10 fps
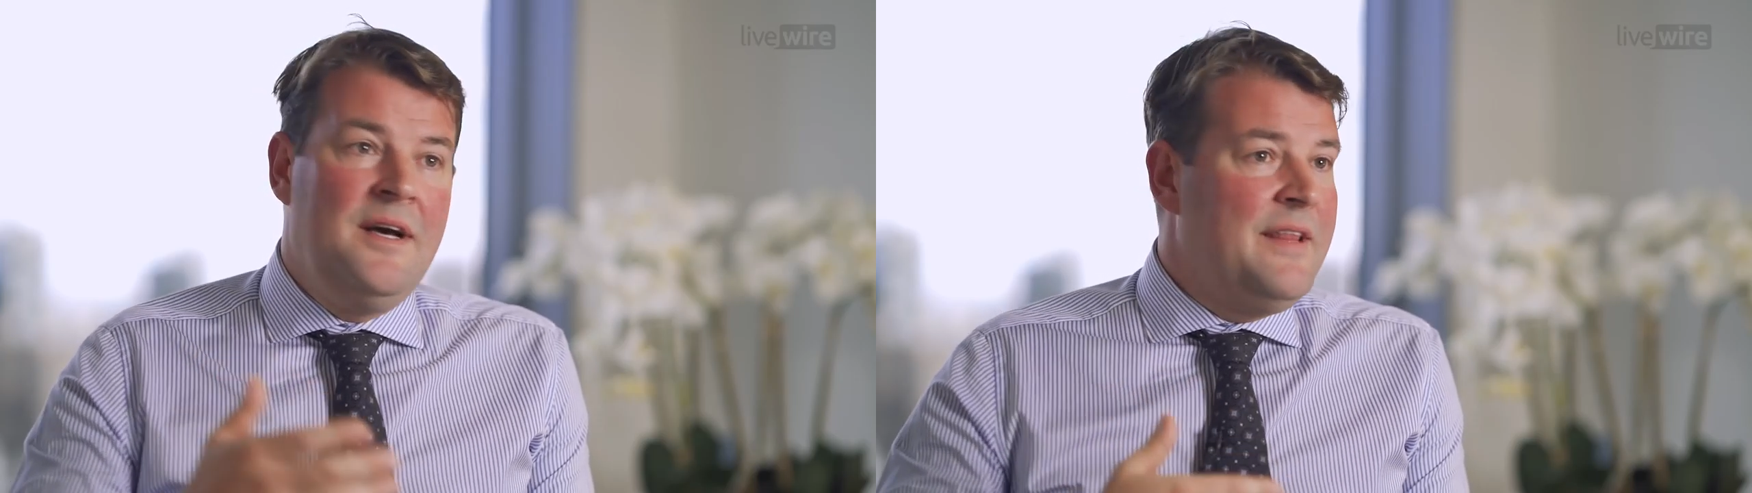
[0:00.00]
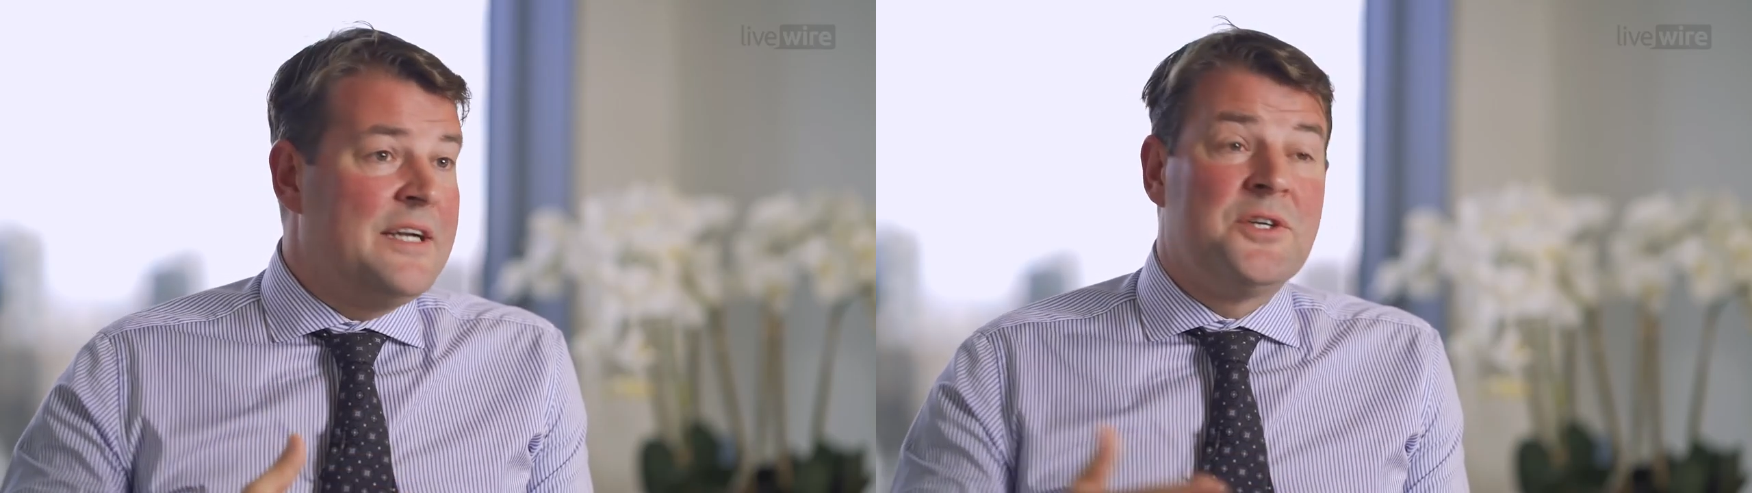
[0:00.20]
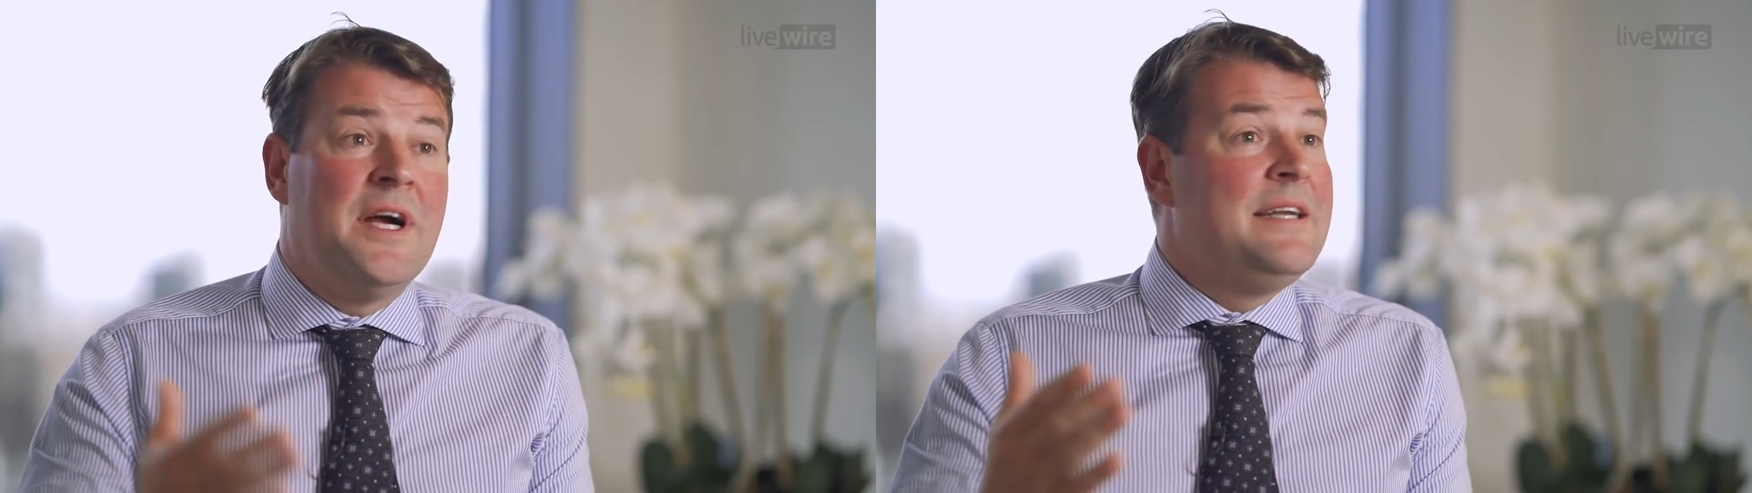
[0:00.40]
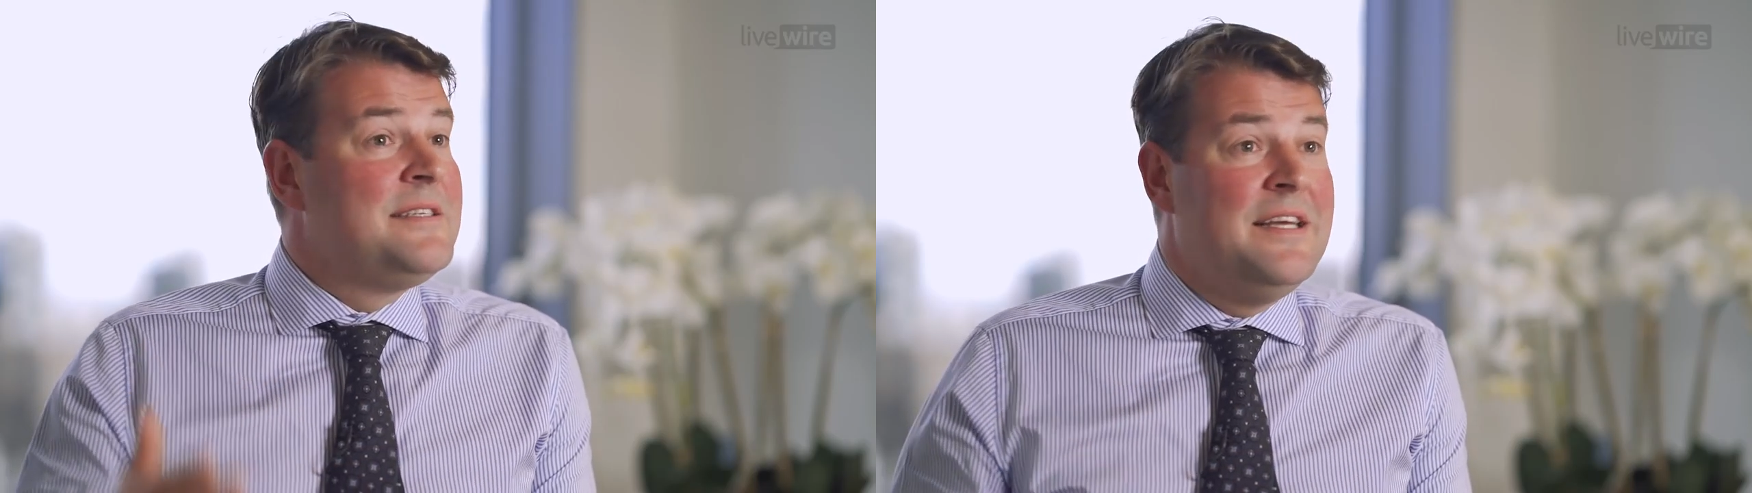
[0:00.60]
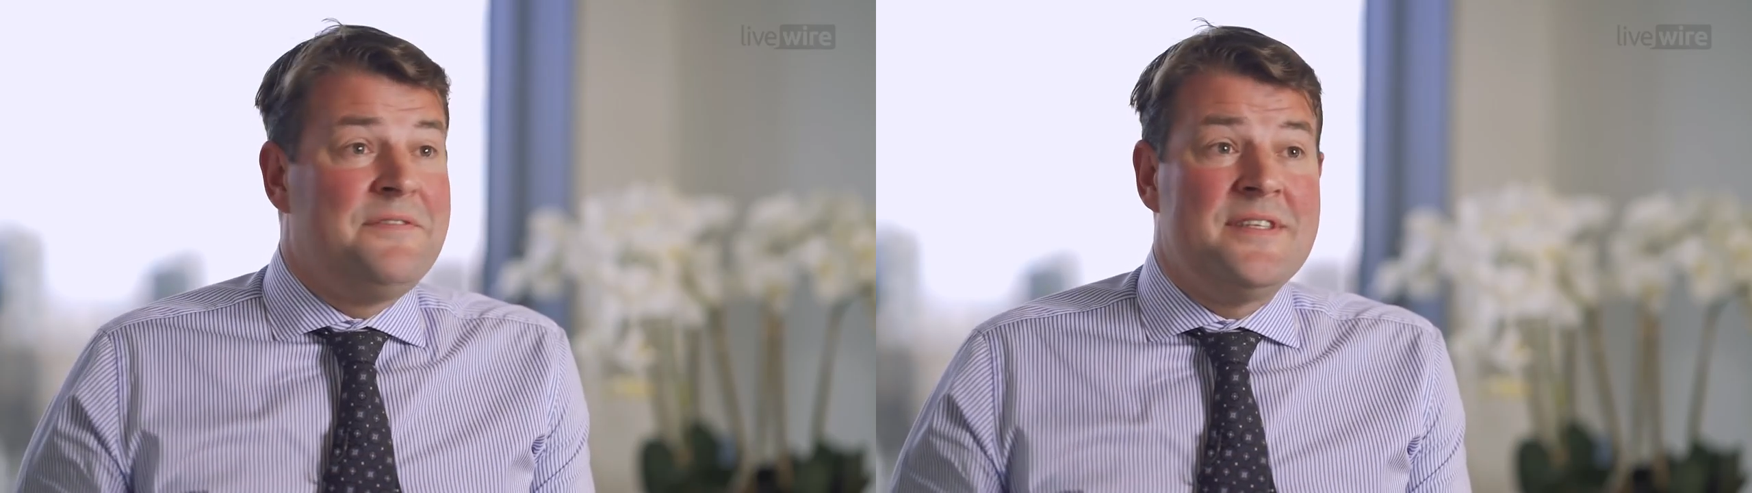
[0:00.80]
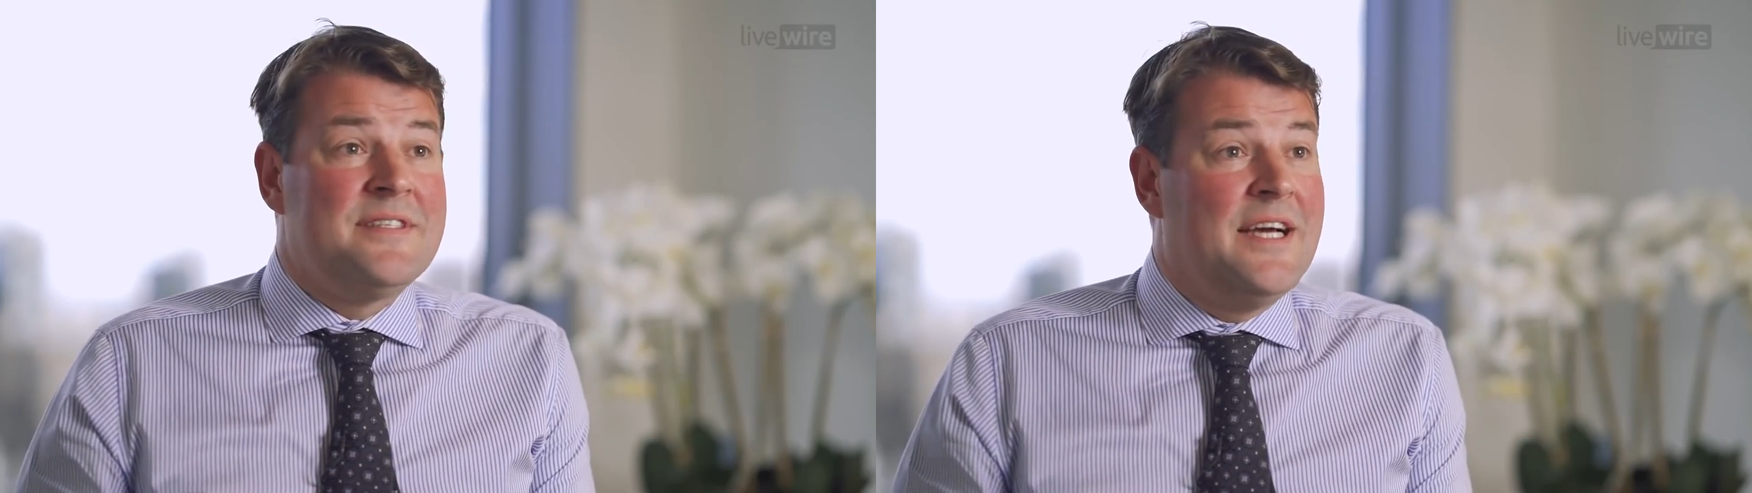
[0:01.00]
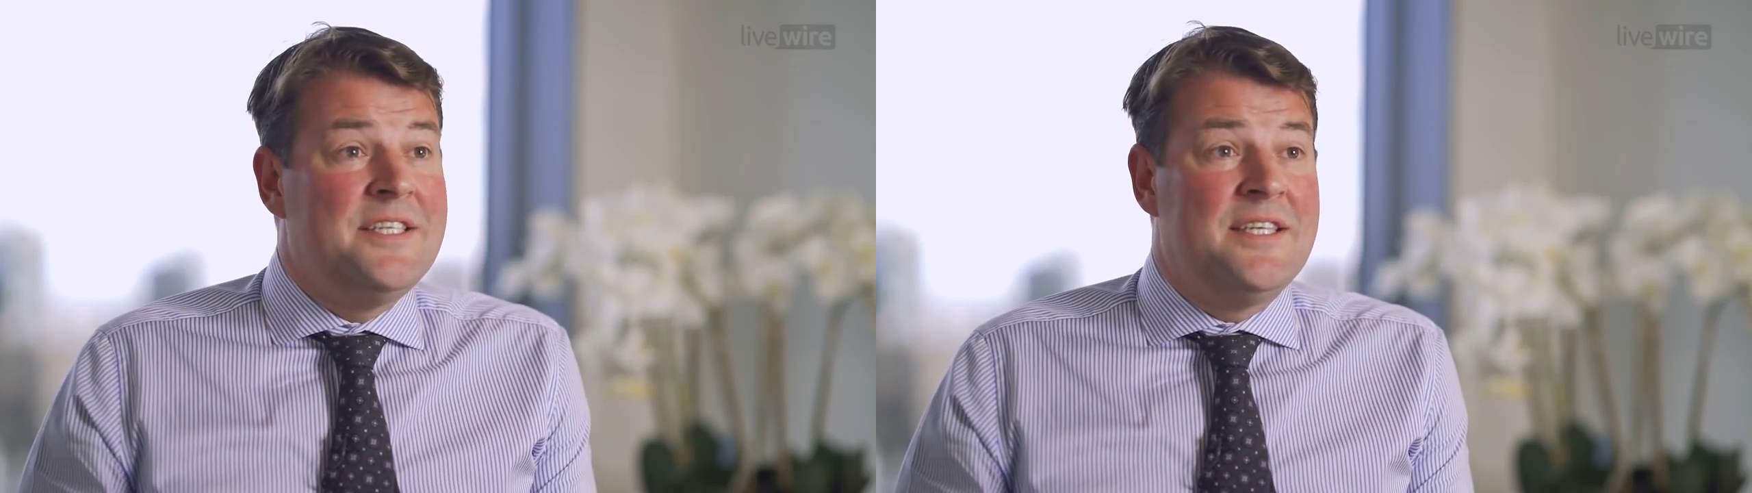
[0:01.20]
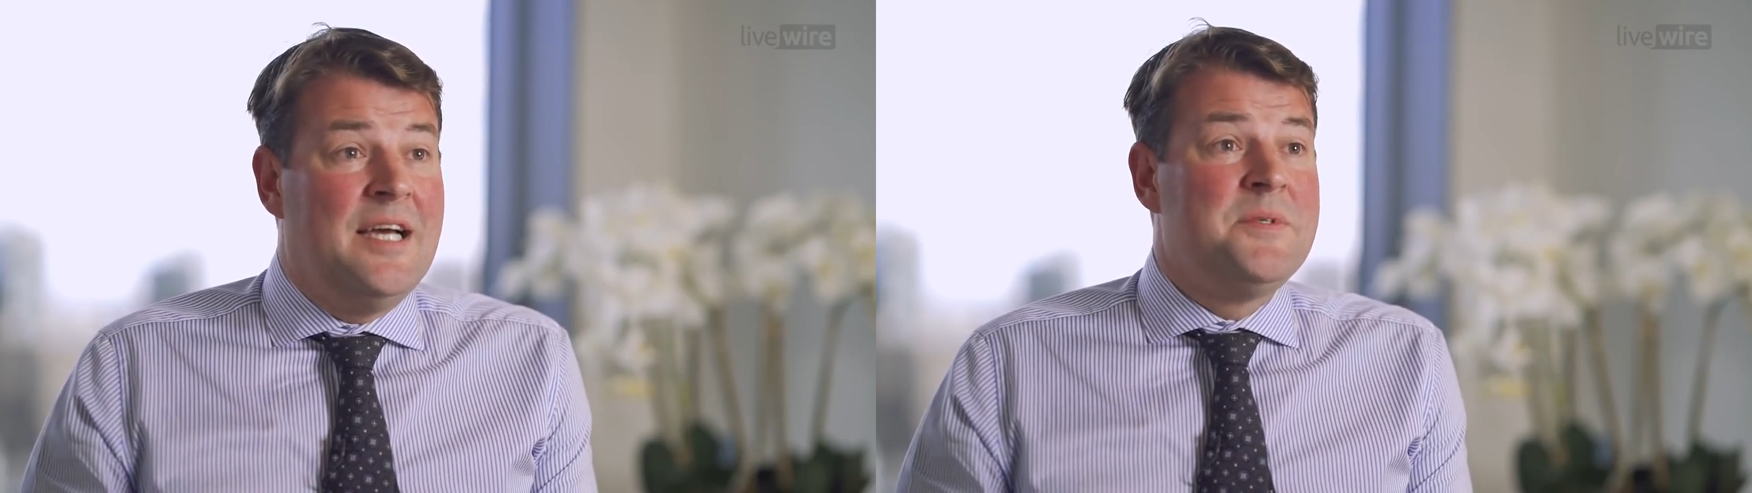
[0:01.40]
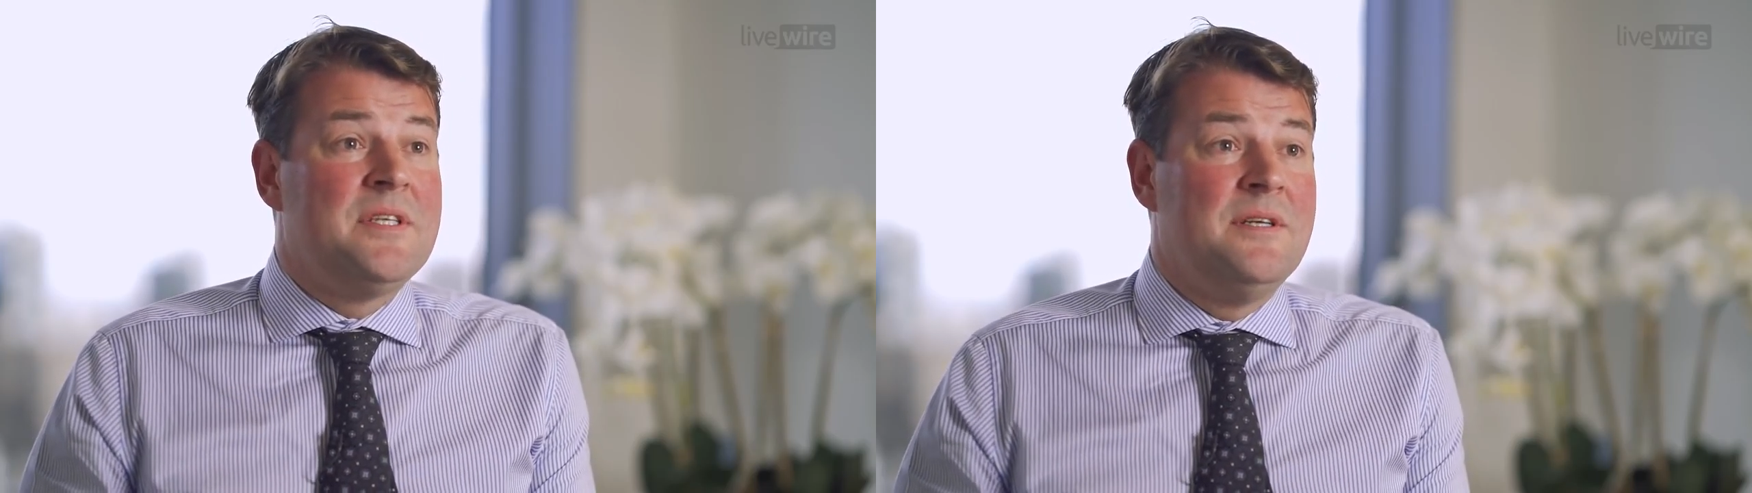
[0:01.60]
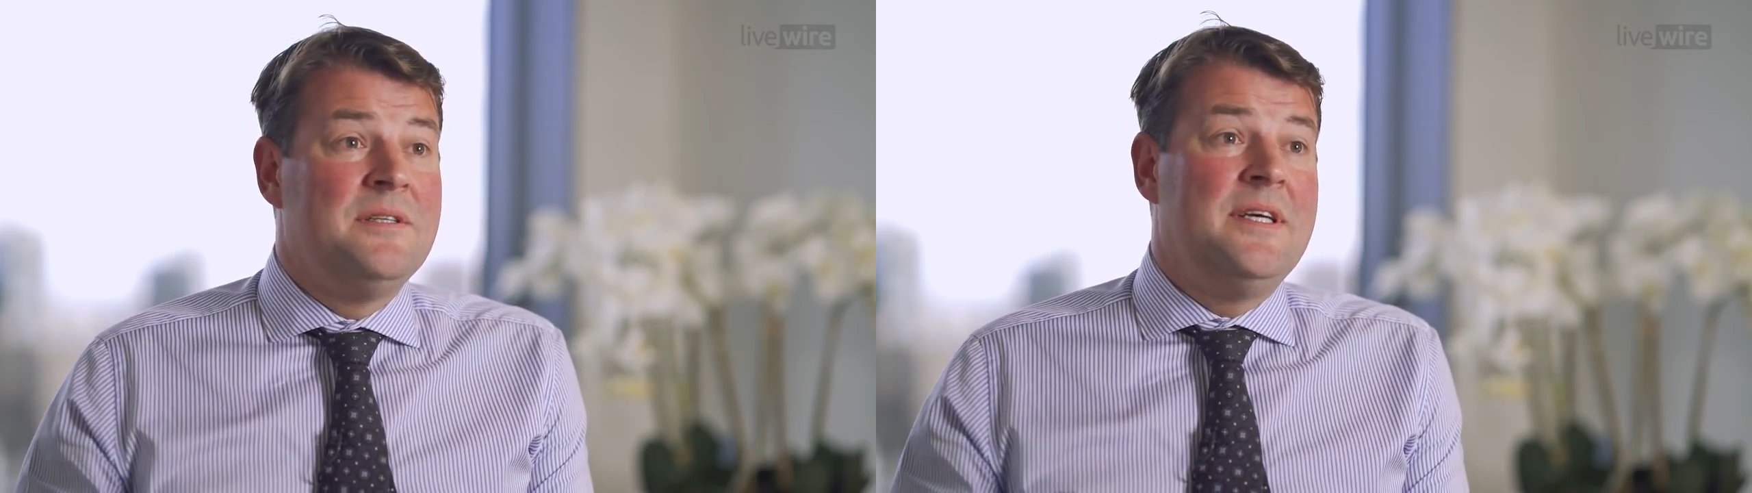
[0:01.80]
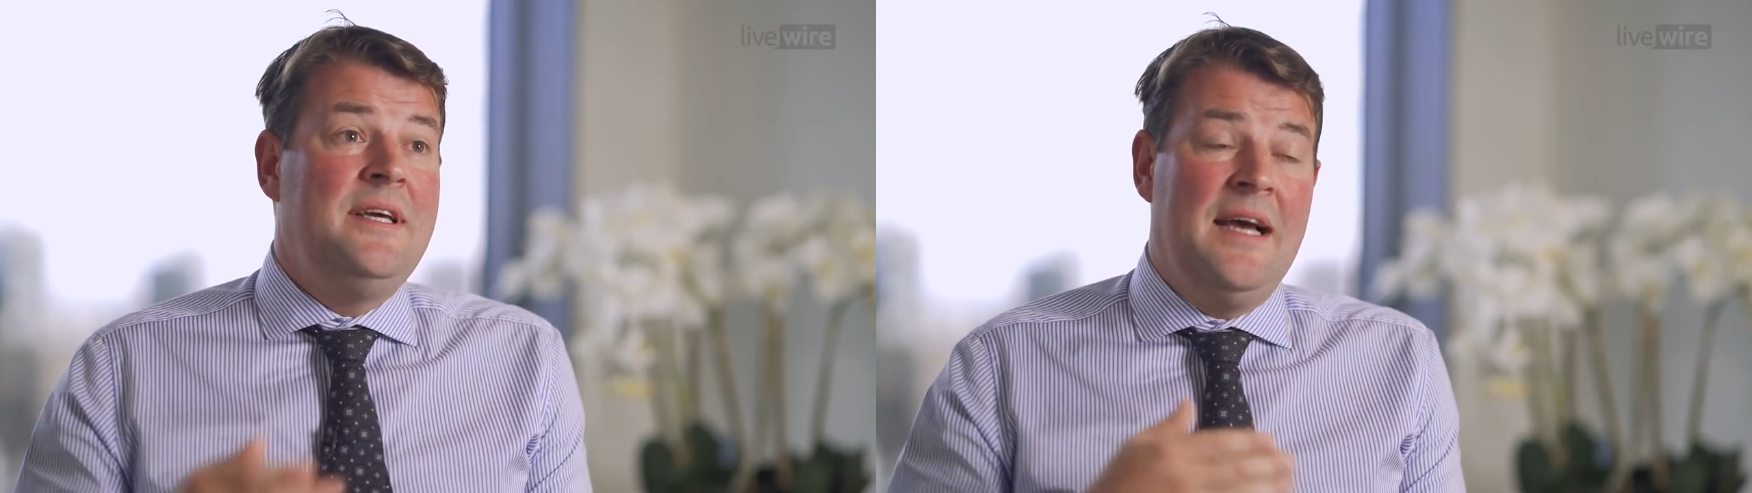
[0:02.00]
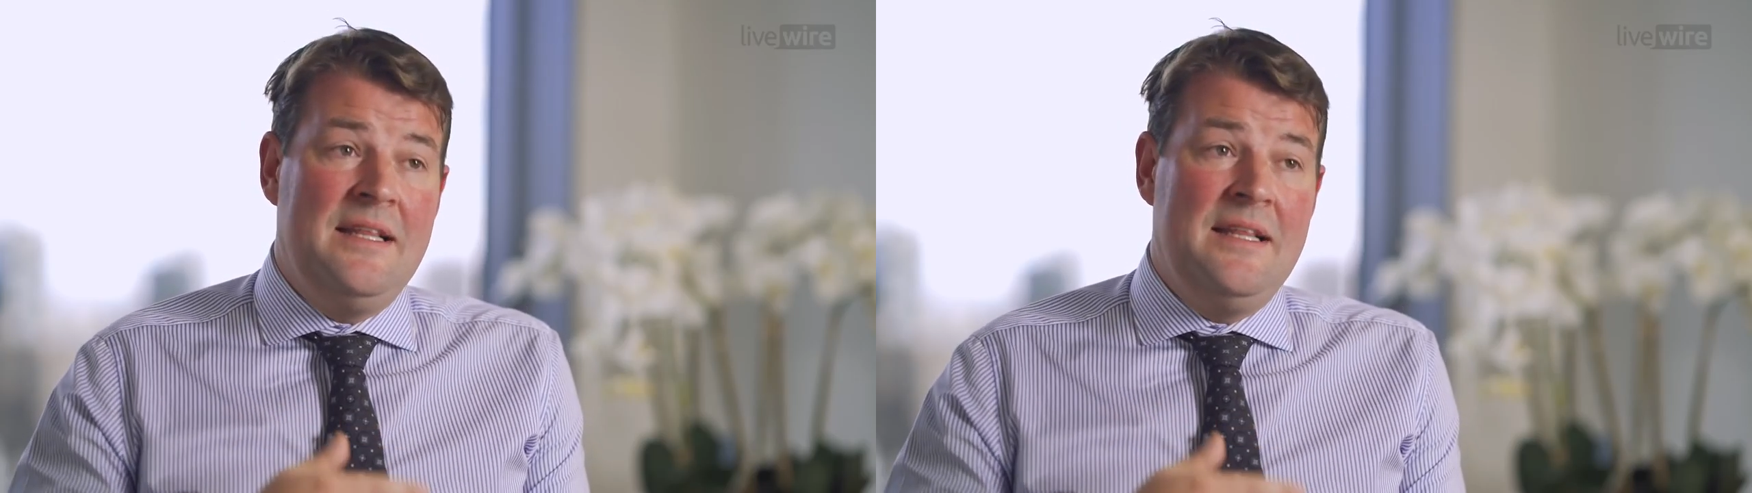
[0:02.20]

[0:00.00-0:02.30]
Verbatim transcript: that train has left the station absolutely,